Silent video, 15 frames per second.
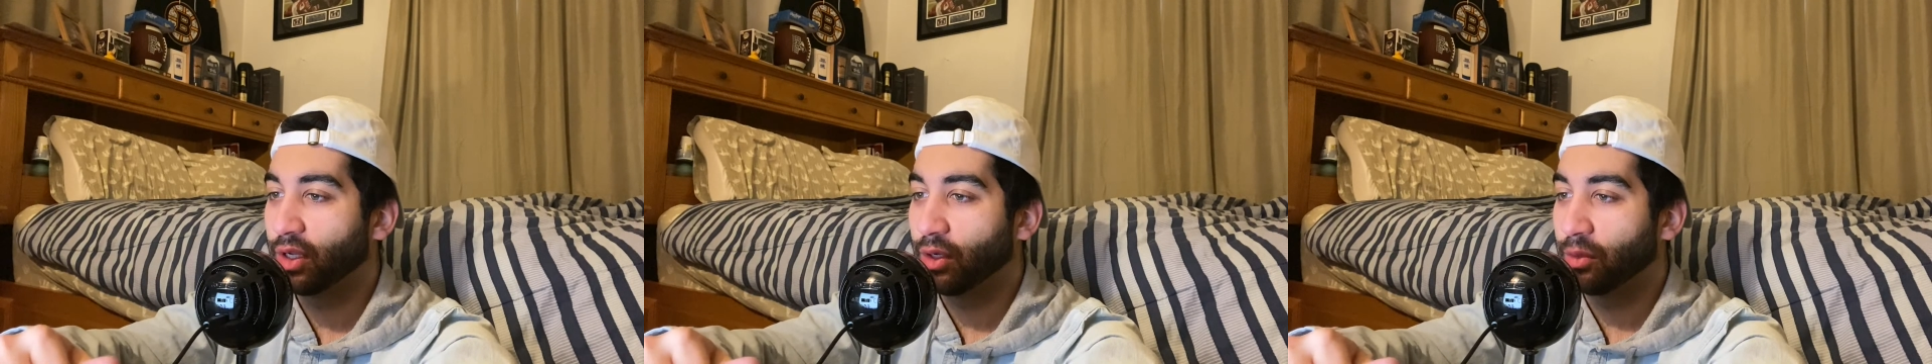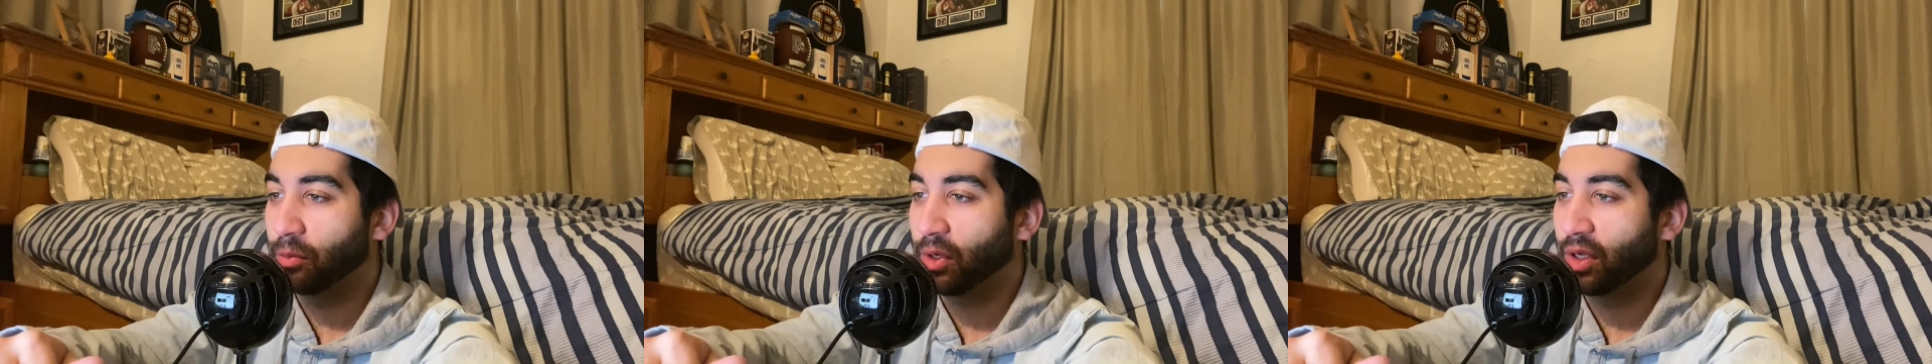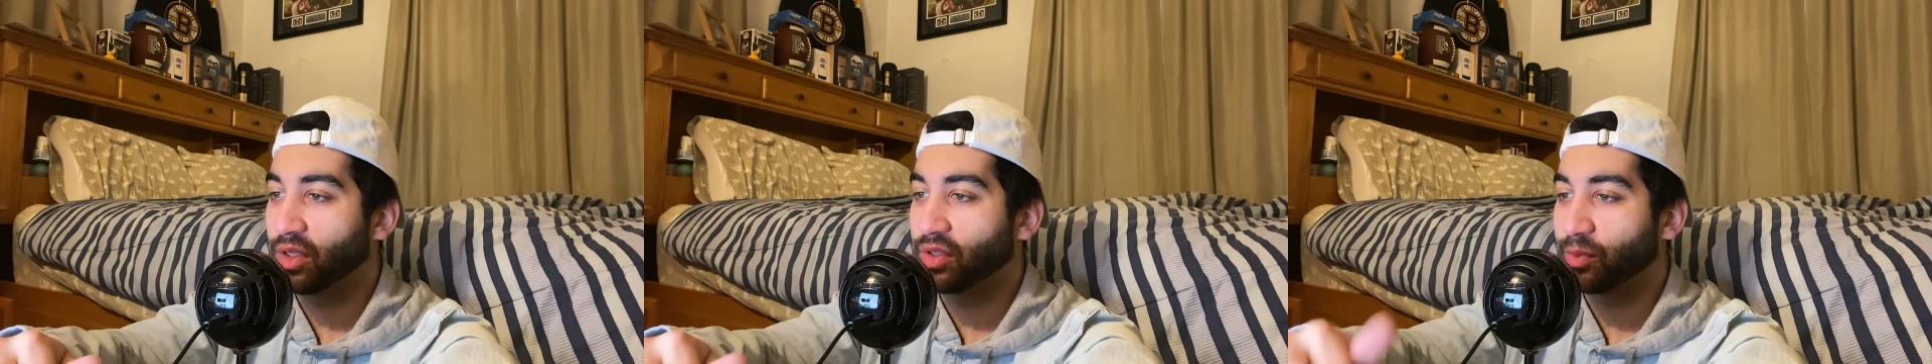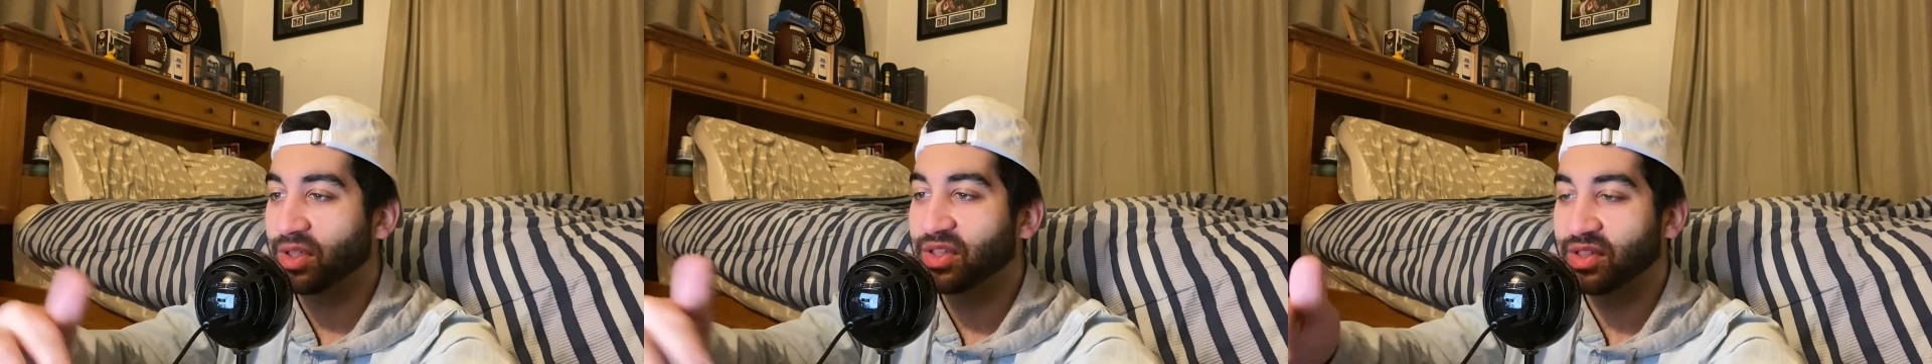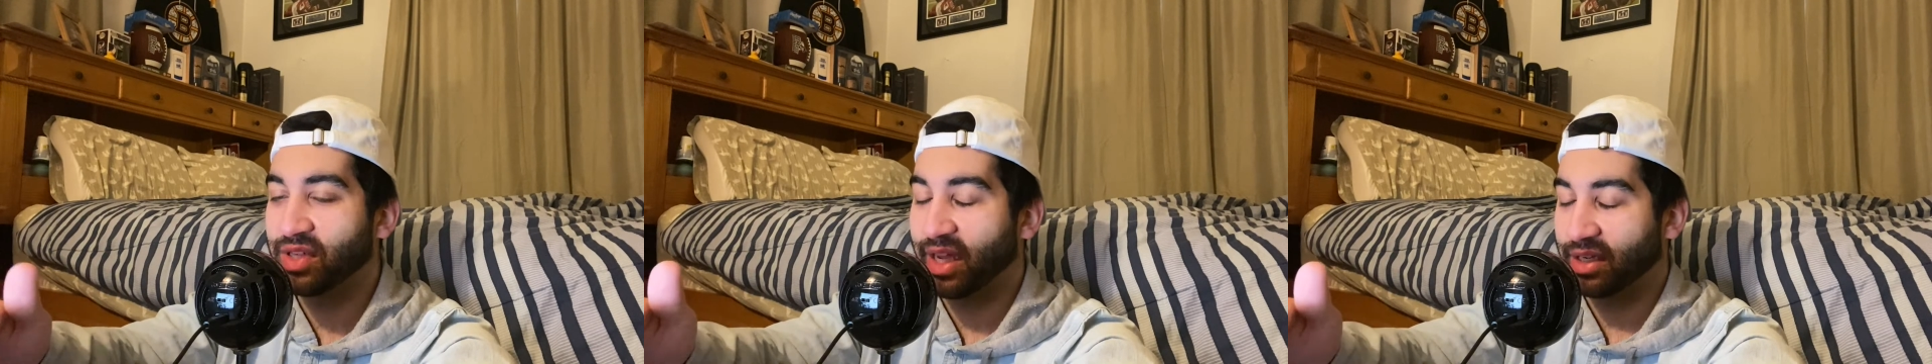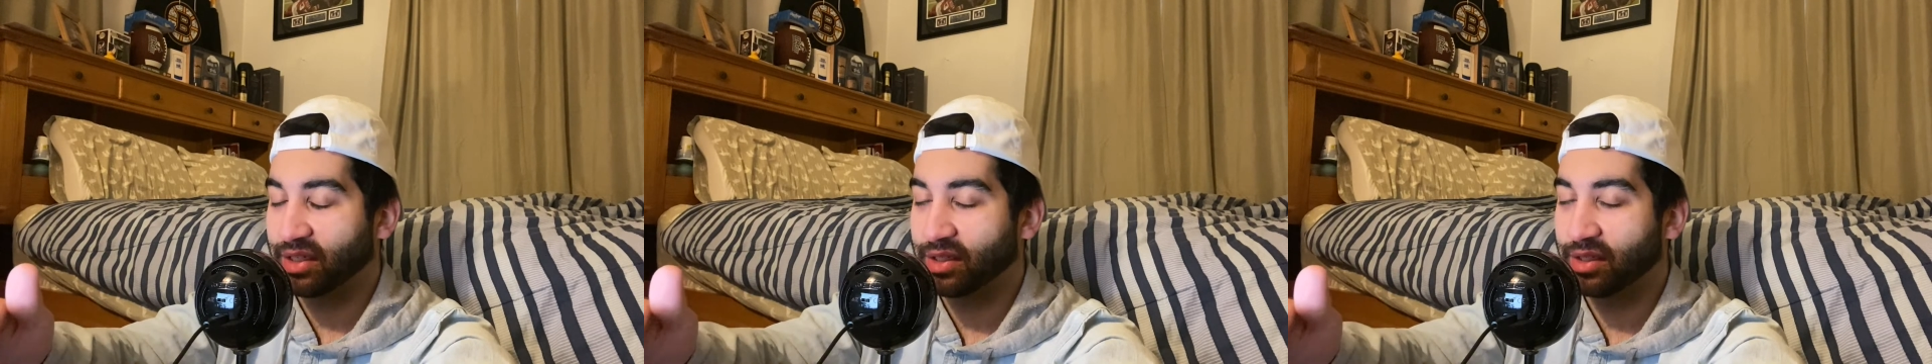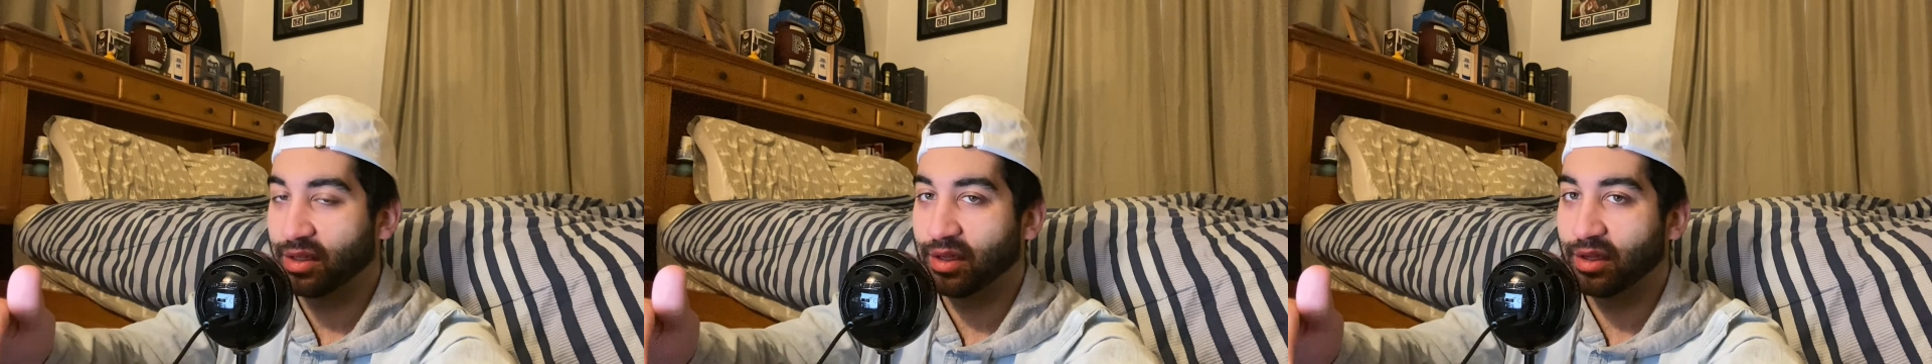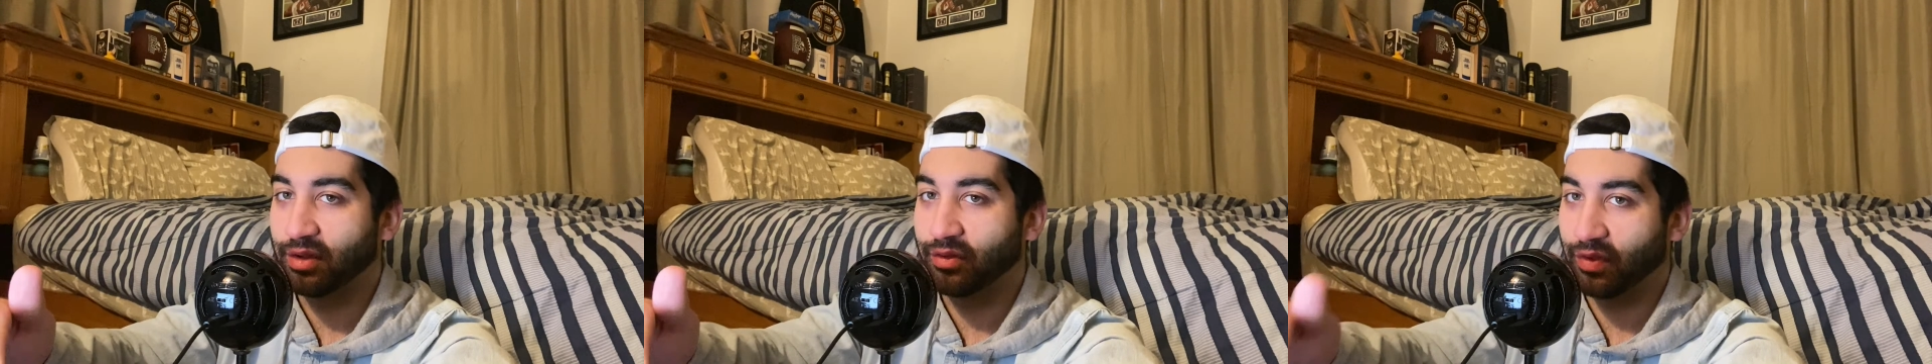was what's next
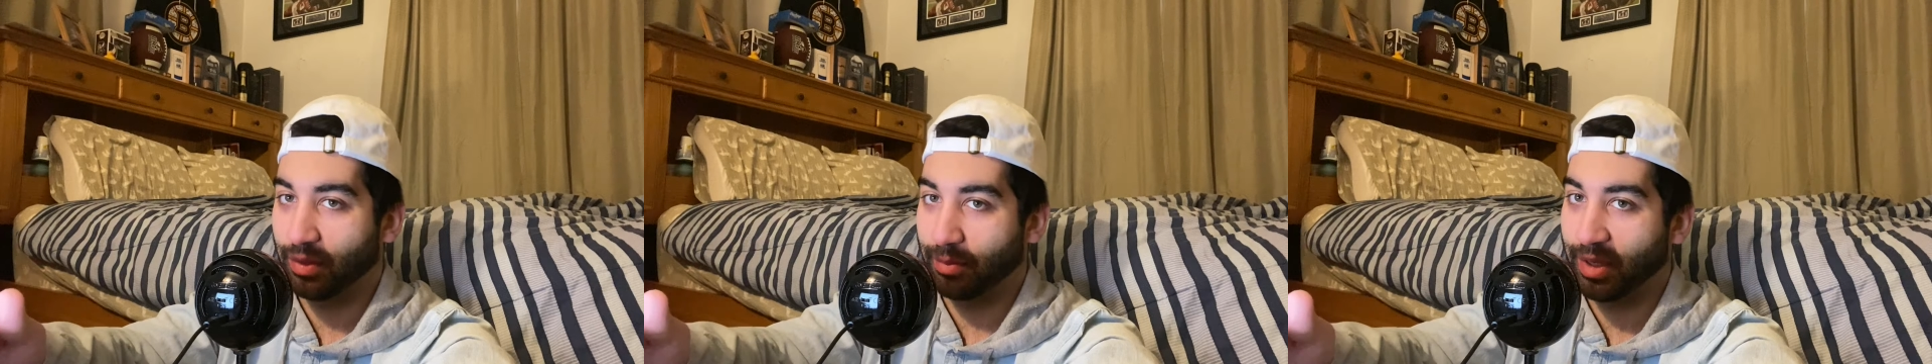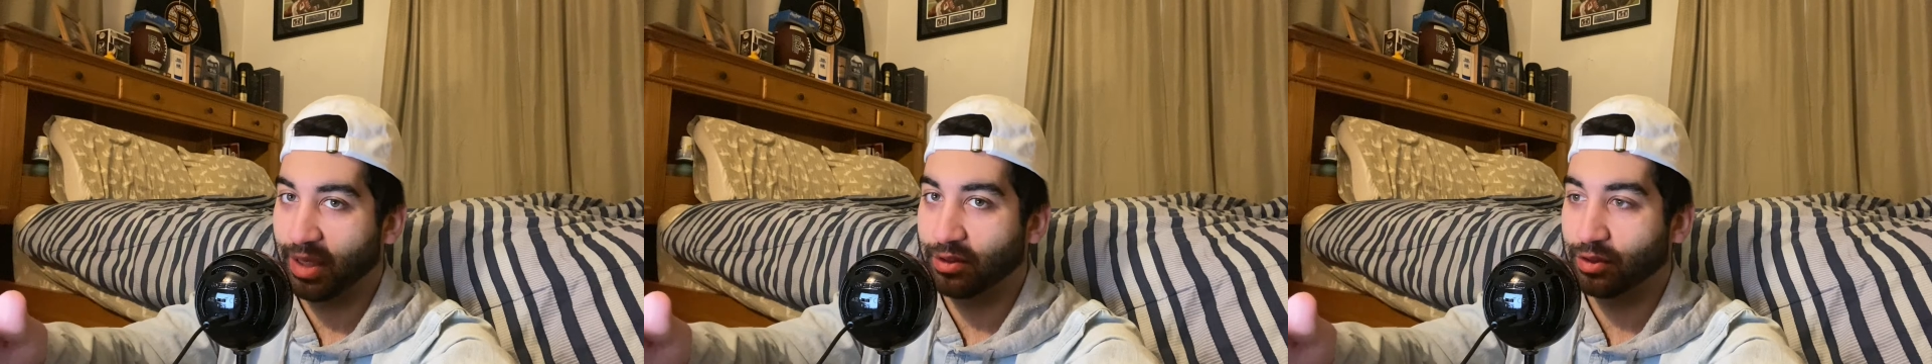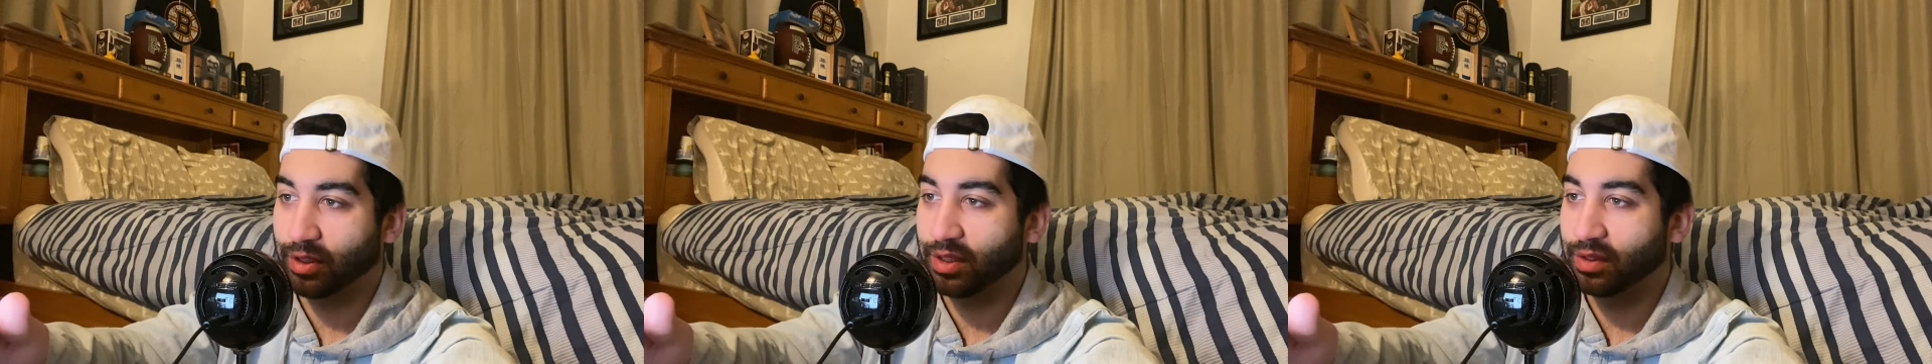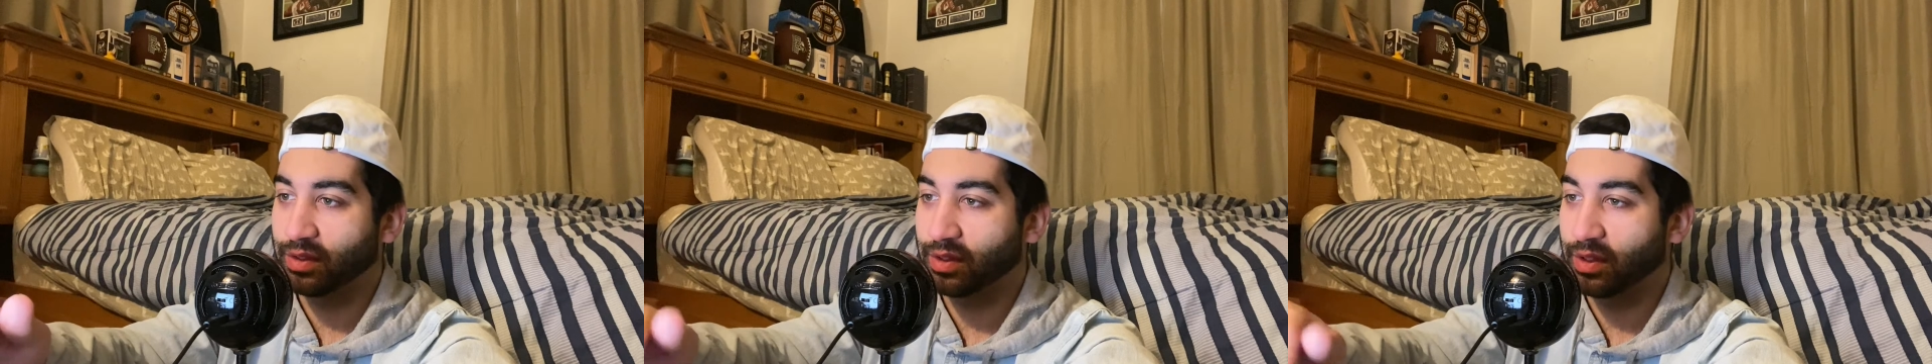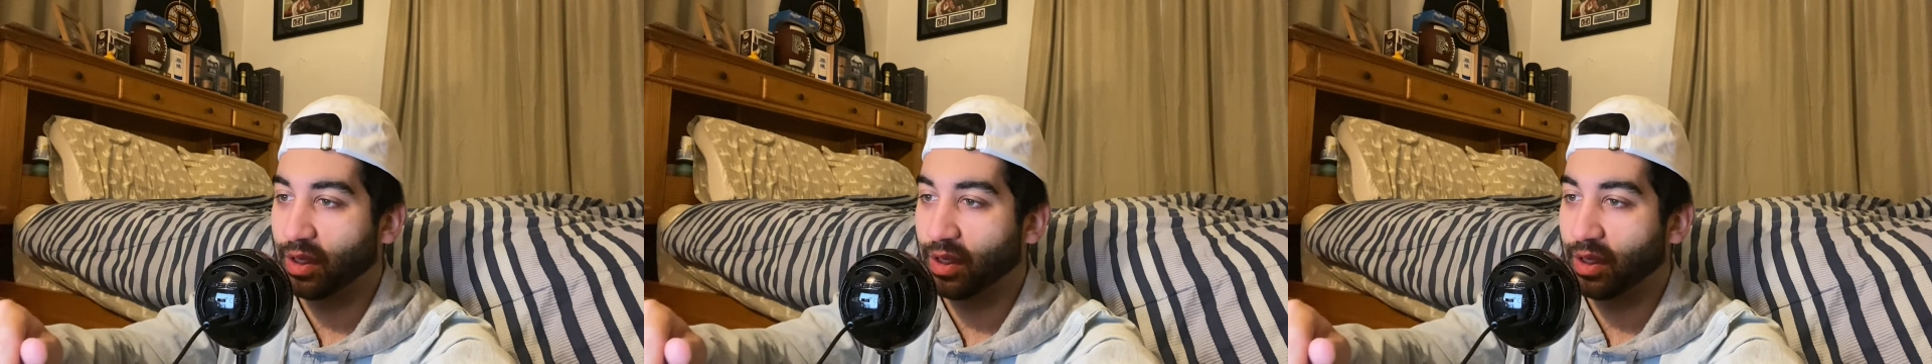for the Patriots?